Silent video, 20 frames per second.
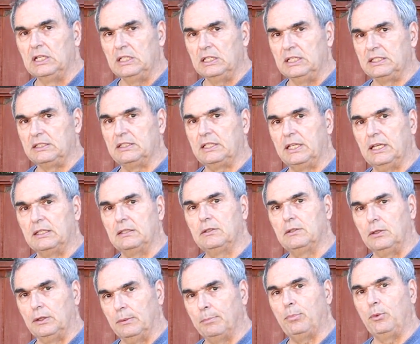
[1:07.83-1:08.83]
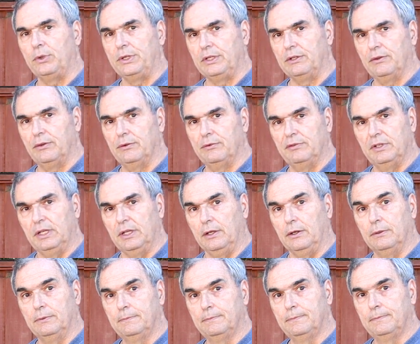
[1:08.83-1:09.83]
let's get to the point of the
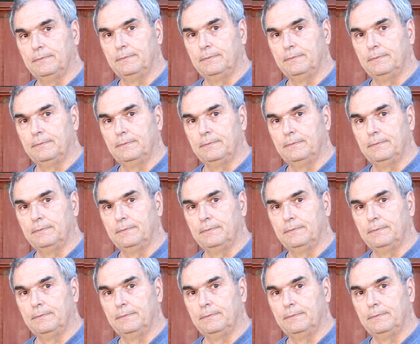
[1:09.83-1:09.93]
video.